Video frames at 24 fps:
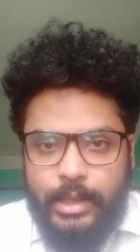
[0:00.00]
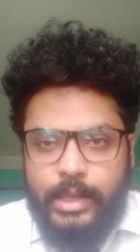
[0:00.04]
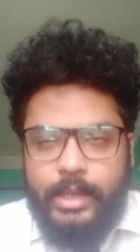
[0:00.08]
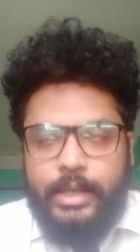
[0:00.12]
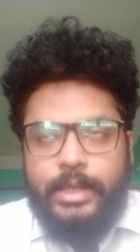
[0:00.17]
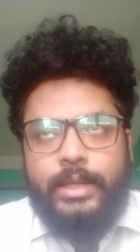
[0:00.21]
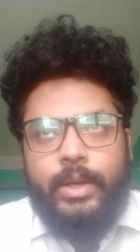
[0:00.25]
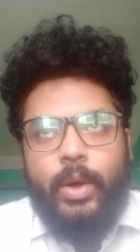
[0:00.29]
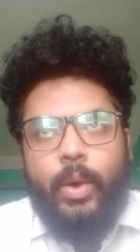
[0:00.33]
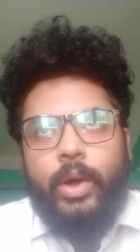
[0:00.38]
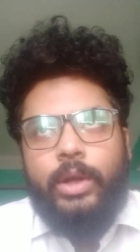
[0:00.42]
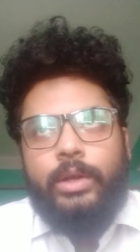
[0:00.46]

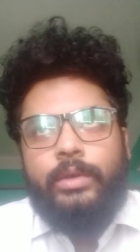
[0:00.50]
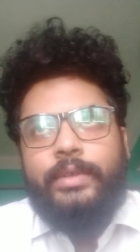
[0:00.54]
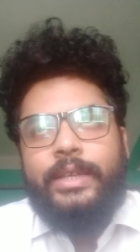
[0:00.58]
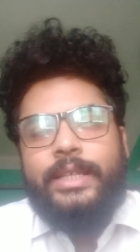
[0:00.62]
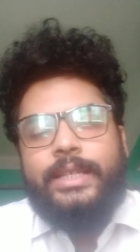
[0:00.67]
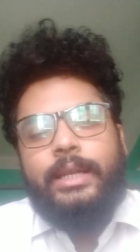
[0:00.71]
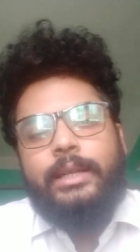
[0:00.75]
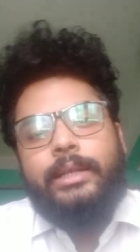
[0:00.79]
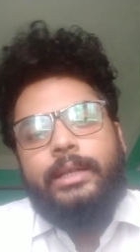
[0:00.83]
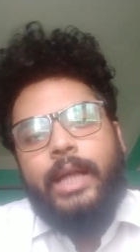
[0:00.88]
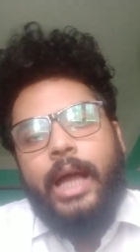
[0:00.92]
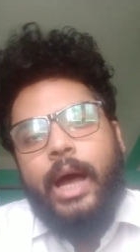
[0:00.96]
is
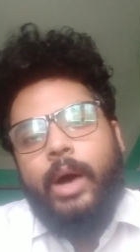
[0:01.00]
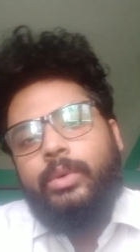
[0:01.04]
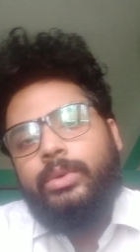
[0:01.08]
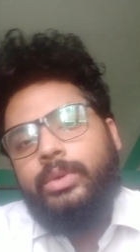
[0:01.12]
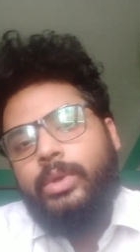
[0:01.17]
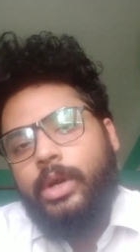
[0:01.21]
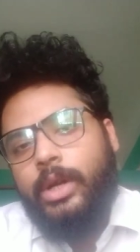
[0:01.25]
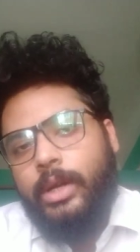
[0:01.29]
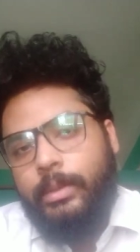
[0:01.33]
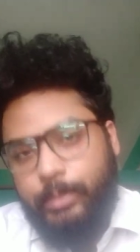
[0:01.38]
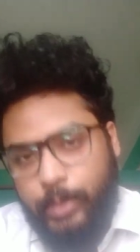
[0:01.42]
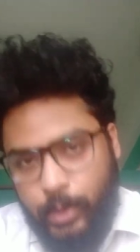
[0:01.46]
always a noun
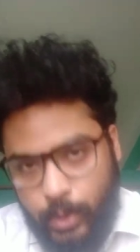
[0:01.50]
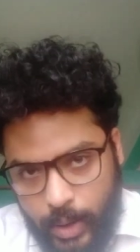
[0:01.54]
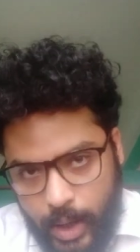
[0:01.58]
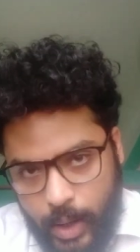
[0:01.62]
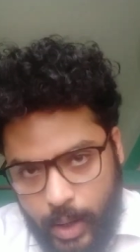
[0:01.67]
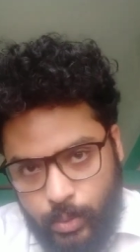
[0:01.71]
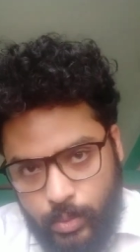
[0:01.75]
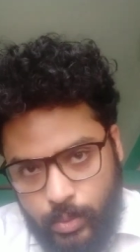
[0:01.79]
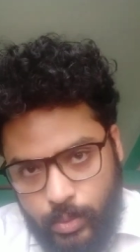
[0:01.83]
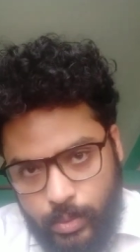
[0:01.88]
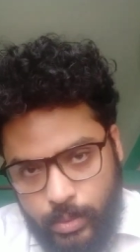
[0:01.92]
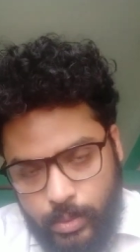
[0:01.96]
or a pronoun.